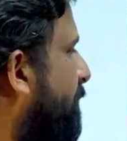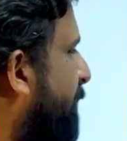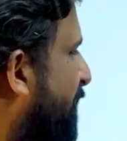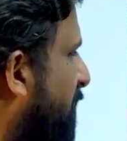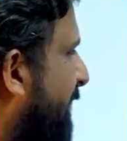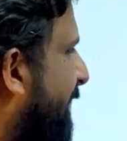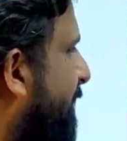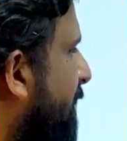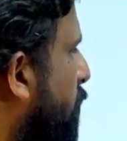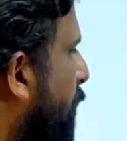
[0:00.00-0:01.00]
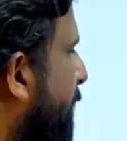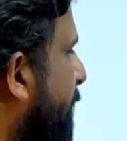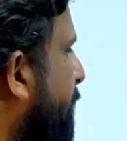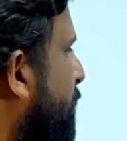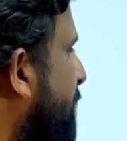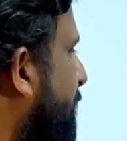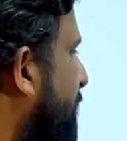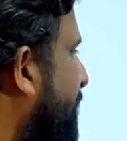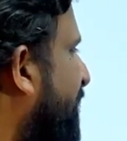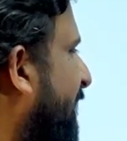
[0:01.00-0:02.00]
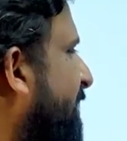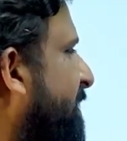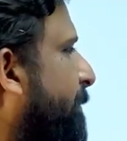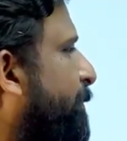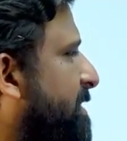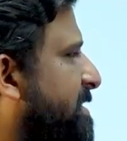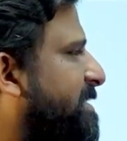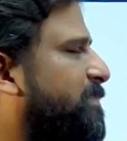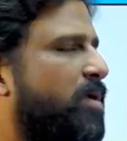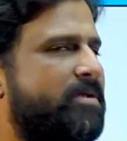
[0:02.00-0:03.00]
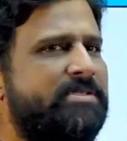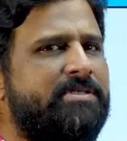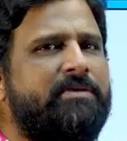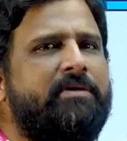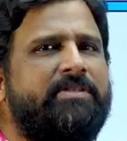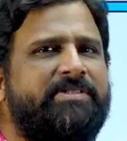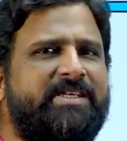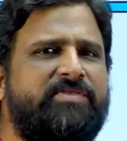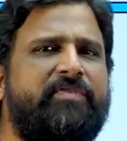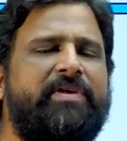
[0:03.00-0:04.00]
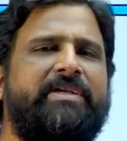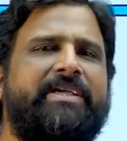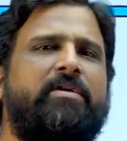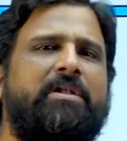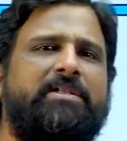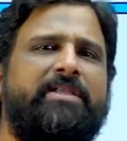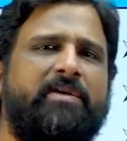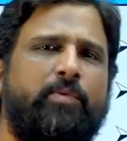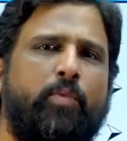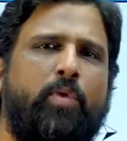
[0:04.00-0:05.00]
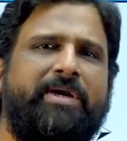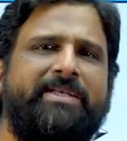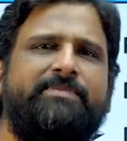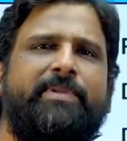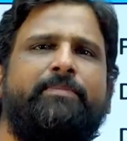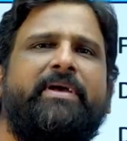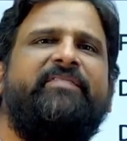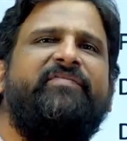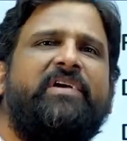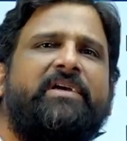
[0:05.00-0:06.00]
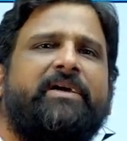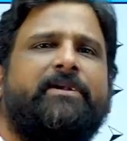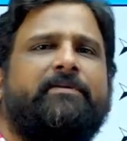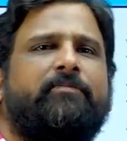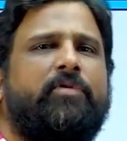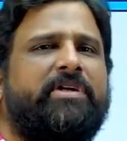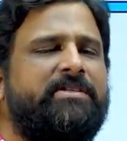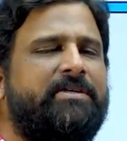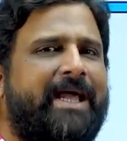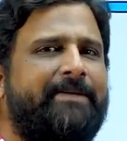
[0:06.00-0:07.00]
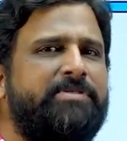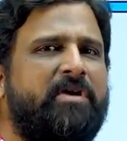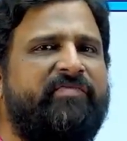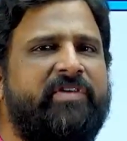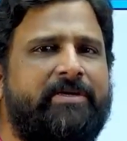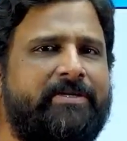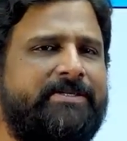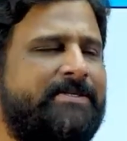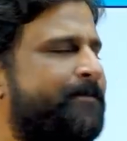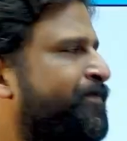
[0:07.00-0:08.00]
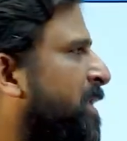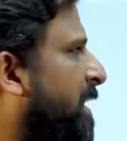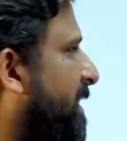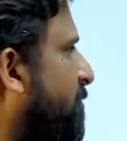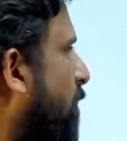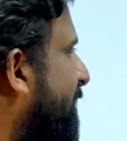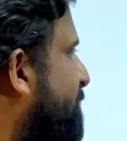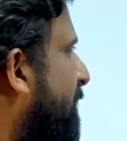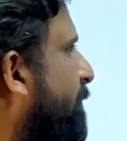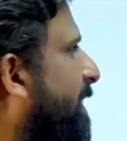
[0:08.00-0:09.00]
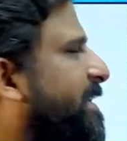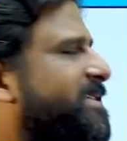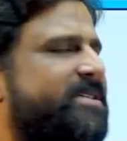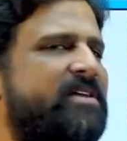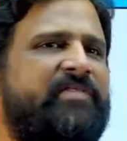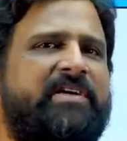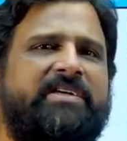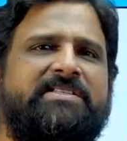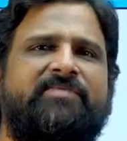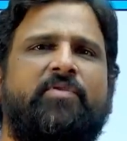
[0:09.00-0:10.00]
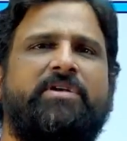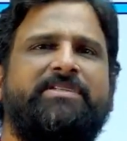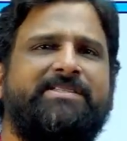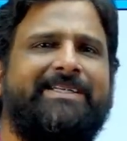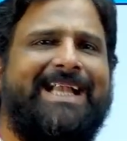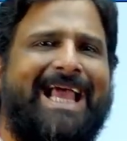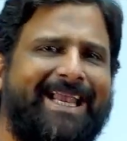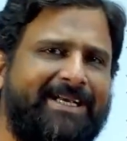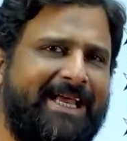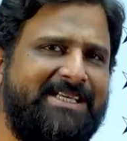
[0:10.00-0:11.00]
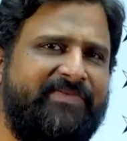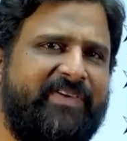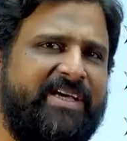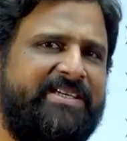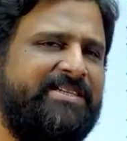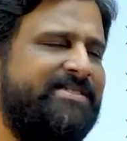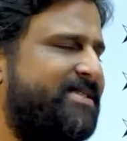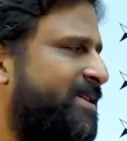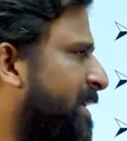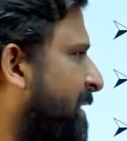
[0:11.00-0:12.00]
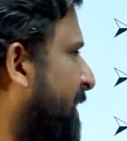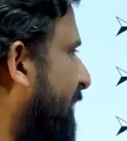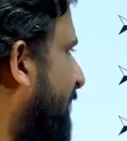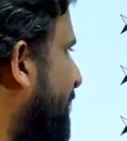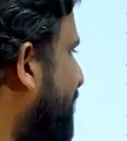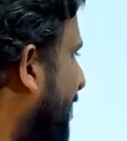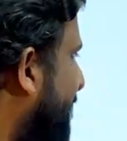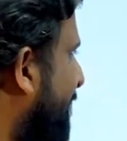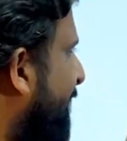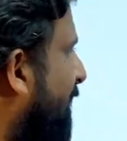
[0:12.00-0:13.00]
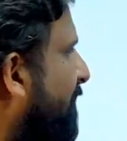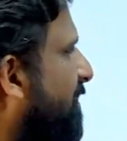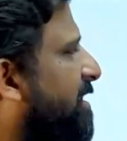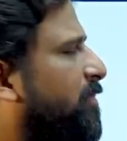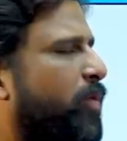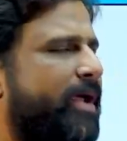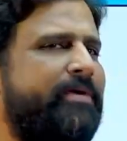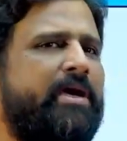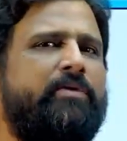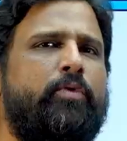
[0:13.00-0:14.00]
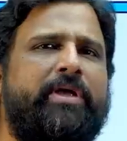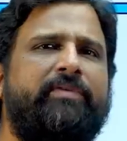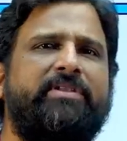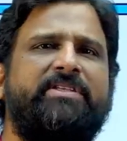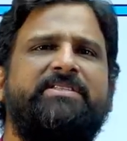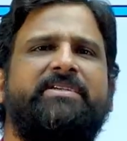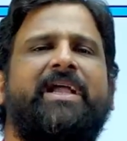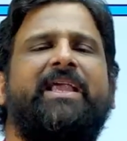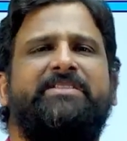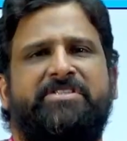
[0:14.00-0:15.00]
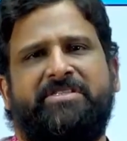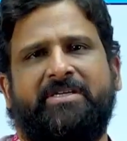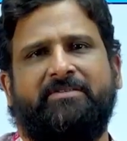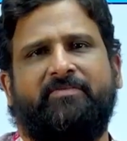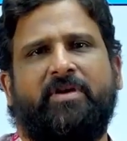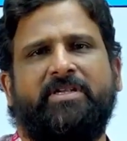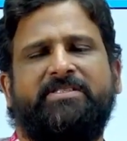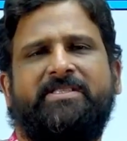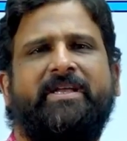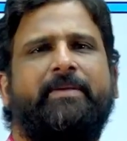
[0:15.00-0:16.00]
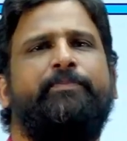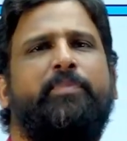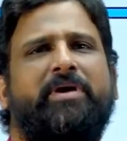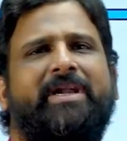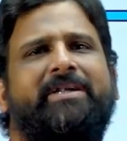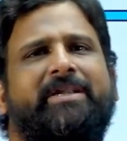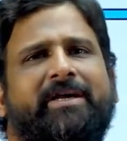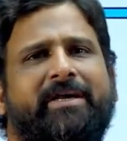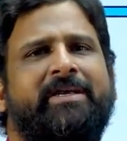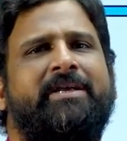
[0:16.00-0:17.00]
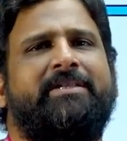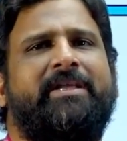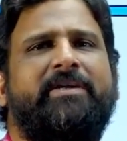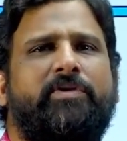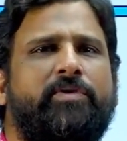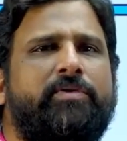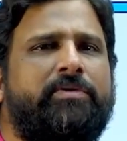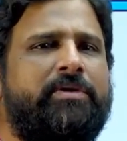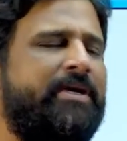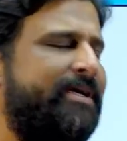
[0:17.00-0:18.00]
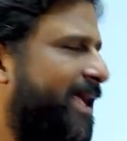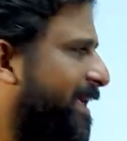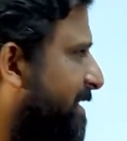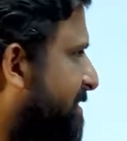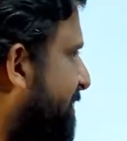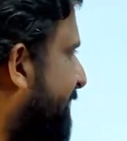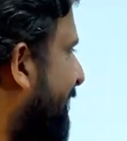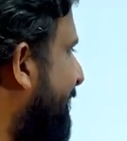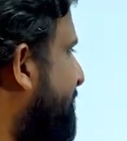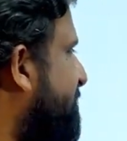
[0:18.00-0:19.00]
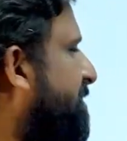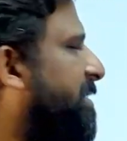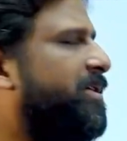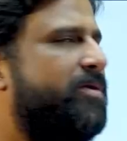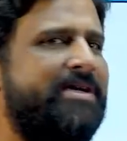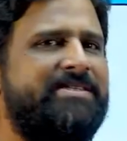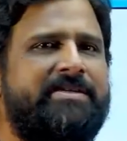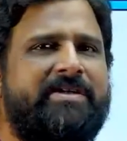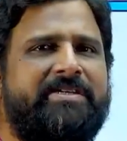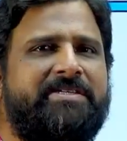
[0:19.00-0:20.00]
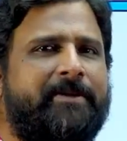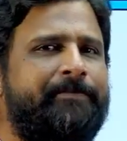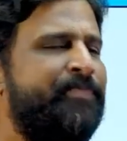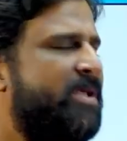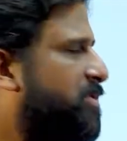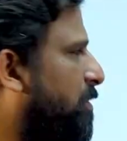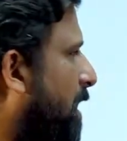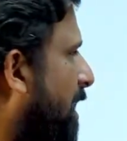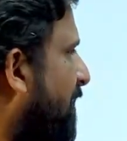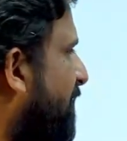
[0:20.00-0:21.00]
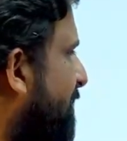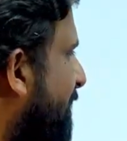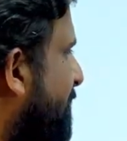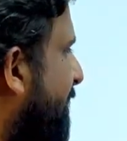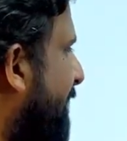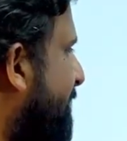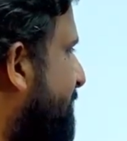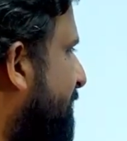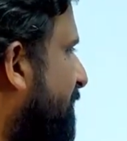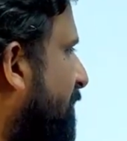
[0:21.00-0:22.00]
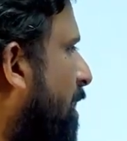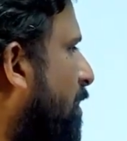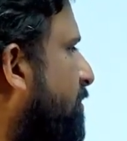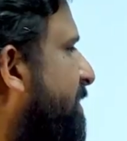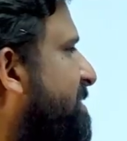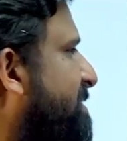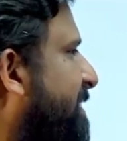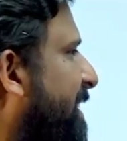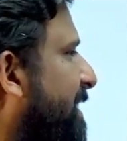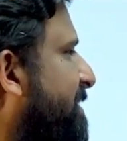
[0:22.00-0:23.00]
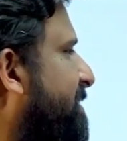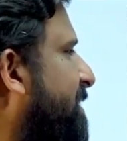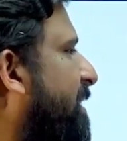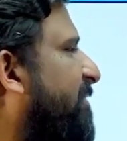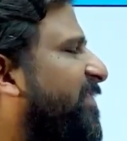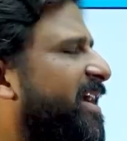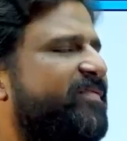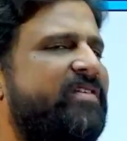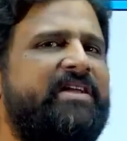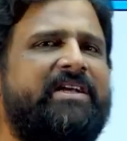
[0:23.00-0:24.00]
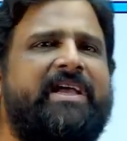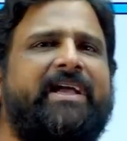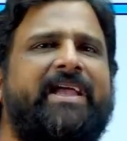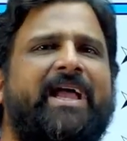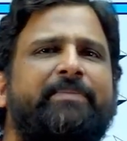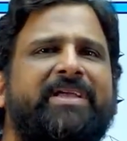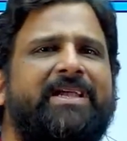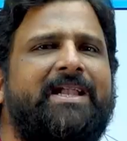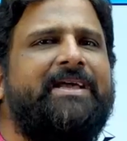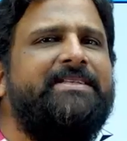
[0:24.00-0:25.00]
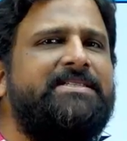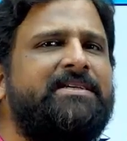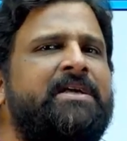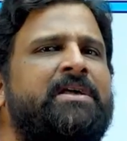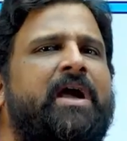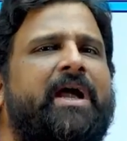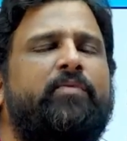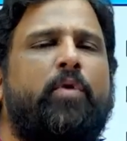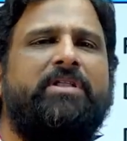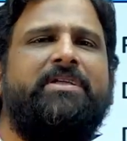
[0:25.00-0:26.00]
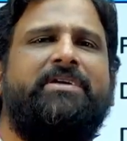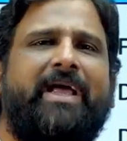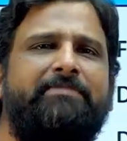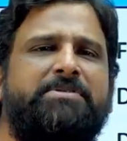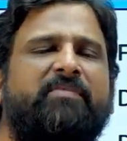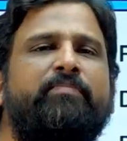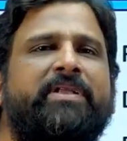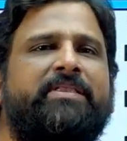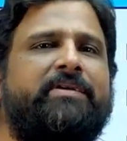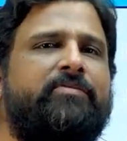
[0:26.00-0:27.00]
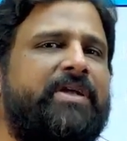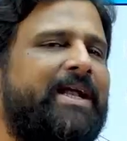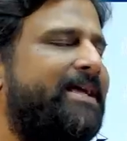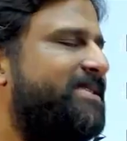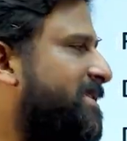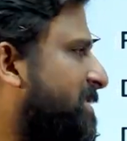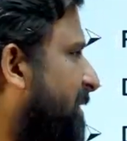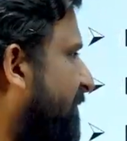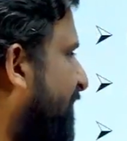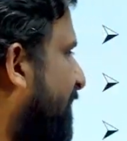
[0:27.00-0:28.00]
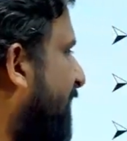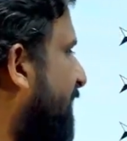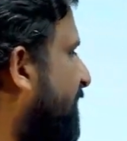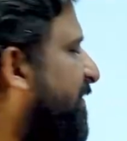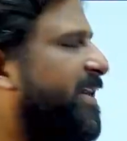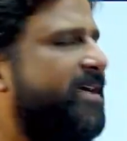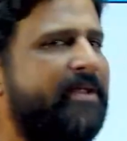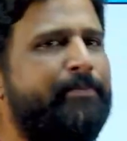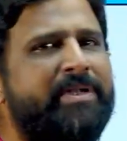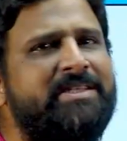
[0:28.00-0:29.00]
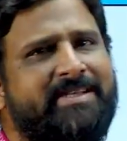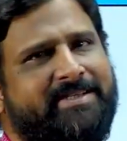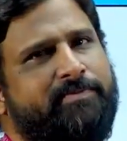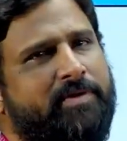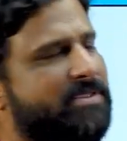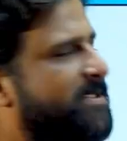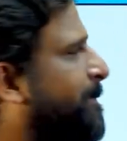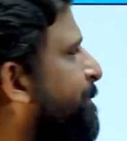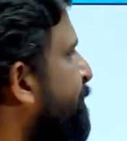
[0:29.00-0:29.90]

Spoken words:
before directly going into the finite impulse response, just we will recall the thing, what is meant by a filter, what are the types of filters, and what is meant by a digital filters, and what are its classifications. And finally, after that, why we are going with this realization, what is the important thing to take this realization into consideration. So after that realization, how this realization FIR filter can be realized, and what are the types of method to realize this finite impulse response.